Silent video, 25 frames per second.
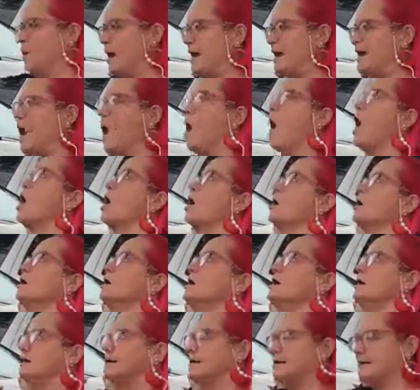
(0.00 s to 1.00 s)
we are
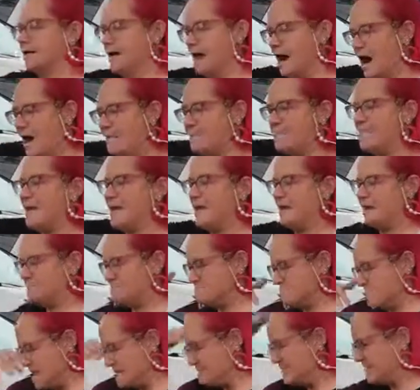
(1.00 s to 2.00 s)
copying,
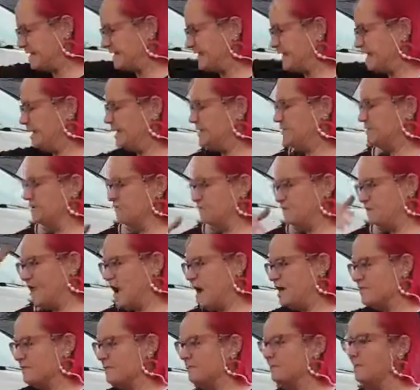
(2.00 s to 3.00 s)
mimicking the
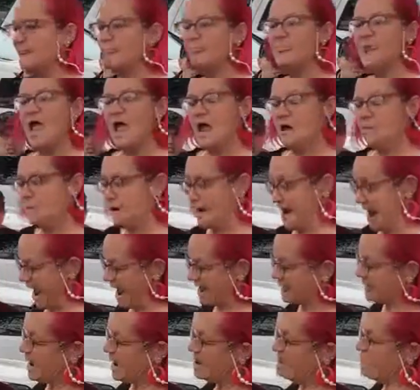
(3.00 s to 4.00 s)
Father. And when
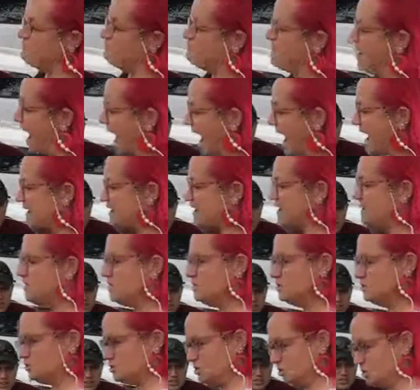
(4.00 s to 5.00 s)
came back
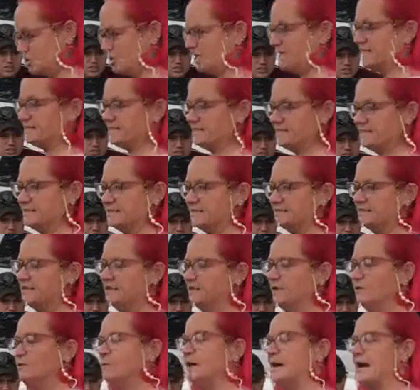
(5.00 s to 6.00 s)
to Jesus,
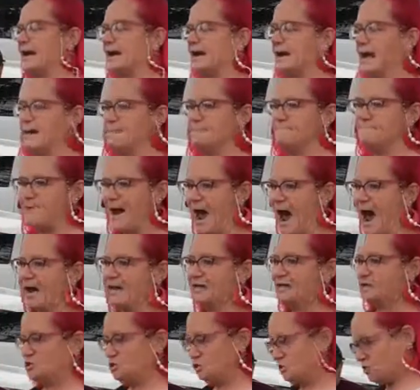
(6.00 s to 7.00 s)
when I came
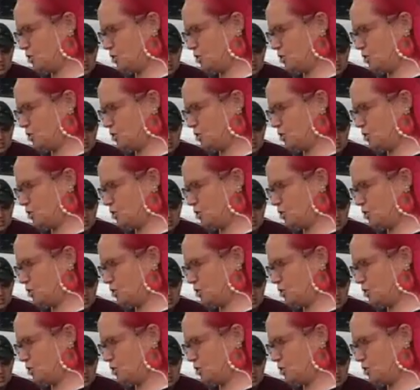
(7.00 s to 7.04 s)
back